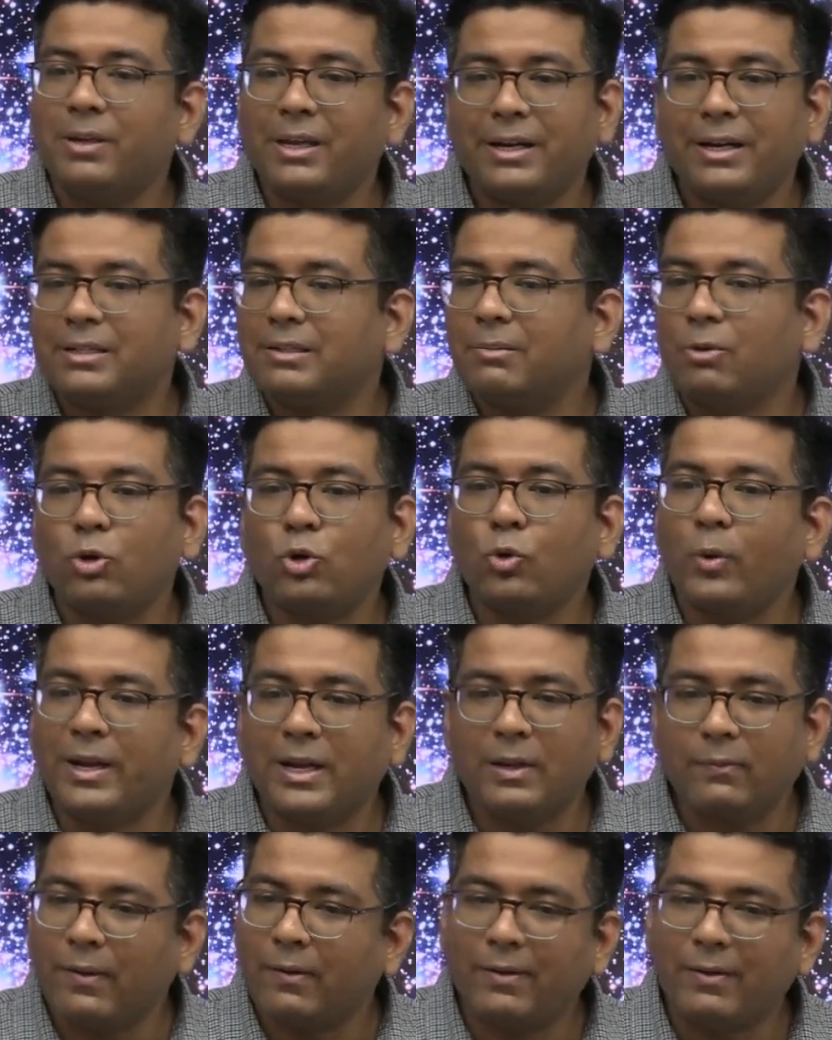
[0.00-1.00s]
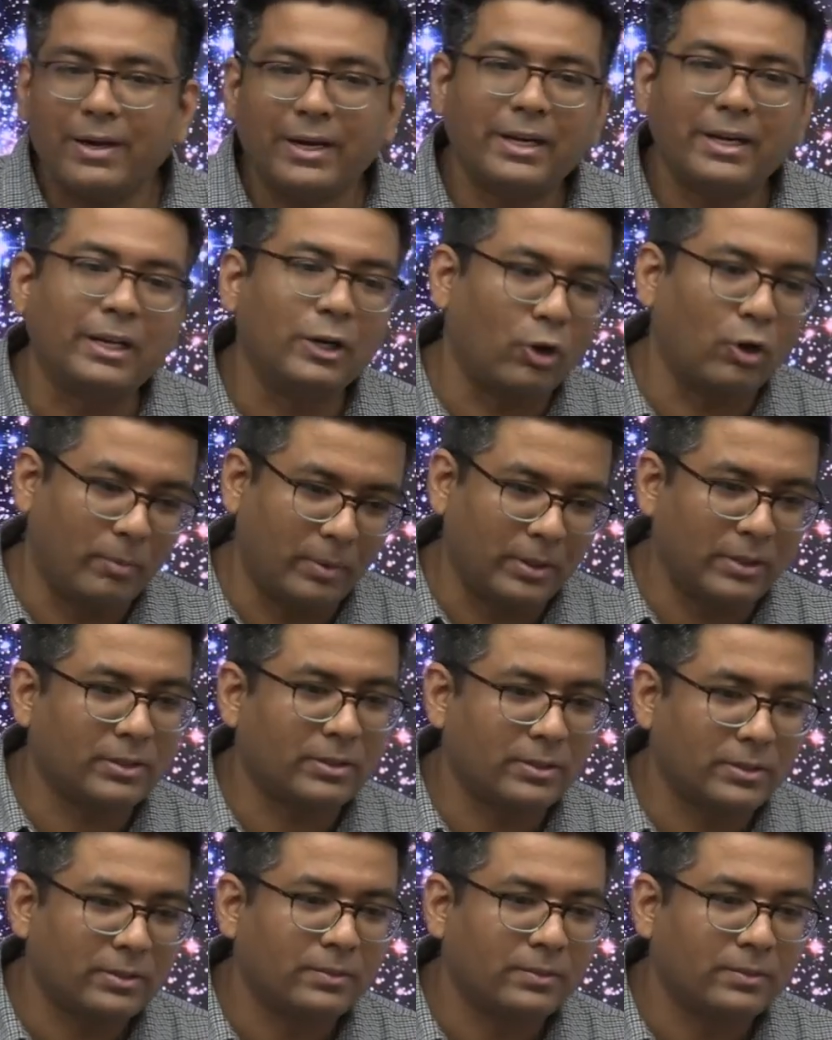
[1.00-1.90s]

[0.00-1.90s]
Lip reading: is about 2500 kilometers.